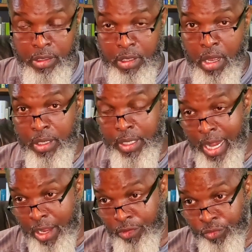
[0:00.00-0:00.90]
calling
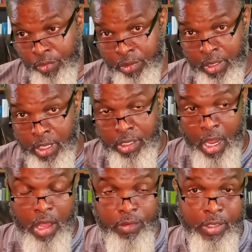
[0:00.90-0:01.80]
Ashtoreth.
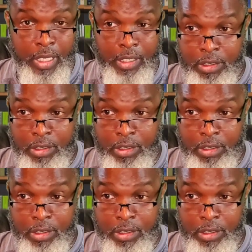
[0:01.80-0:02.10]
Y'all thinking he